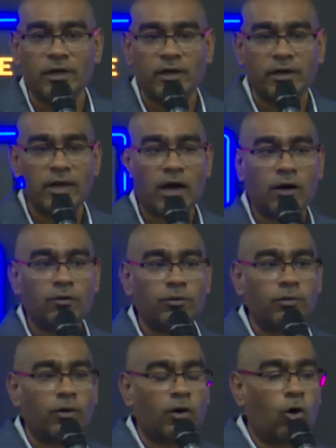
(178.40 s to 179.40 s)
Now,
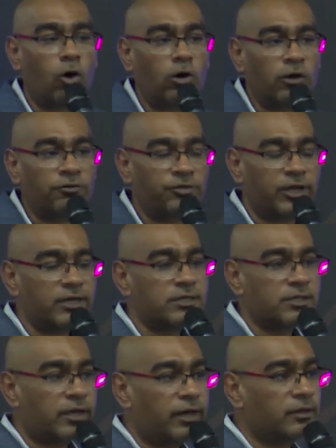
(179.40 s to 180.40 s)
all of these
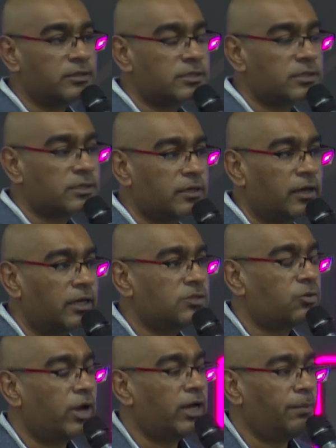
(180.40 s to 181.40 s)
things is
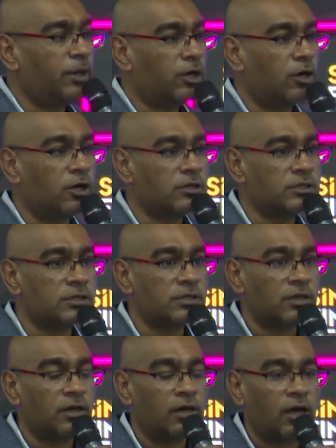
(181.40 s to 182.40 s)
really because
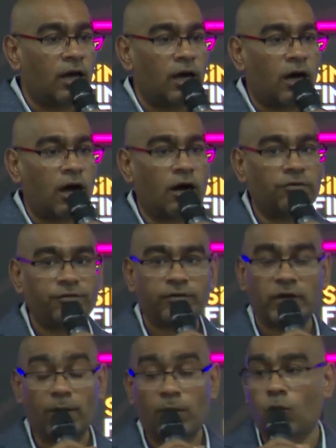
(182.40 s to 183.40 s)
of,
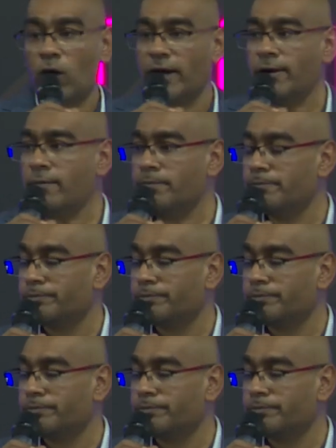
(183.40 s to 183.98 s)
number one,